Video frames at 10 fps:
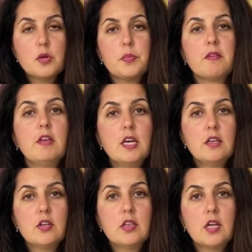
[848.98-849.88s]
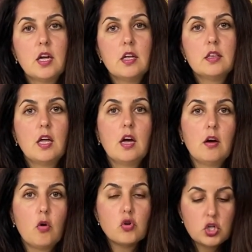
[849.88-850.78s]
And we can check this using
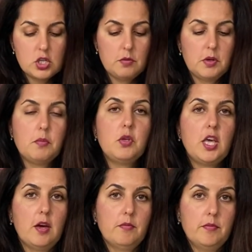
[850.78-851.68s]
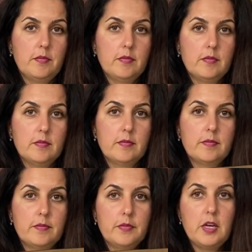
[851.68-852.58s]
a leather belt.
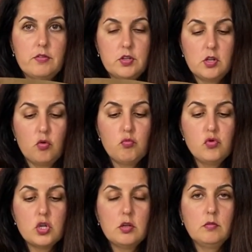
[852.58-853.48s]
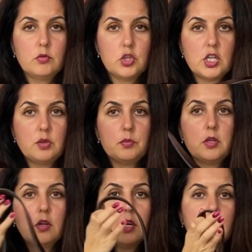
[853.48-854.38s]
I took this for my husband, and now
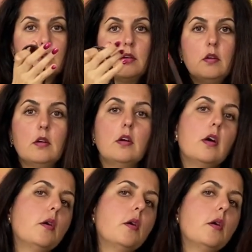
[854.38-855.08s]
we will test this.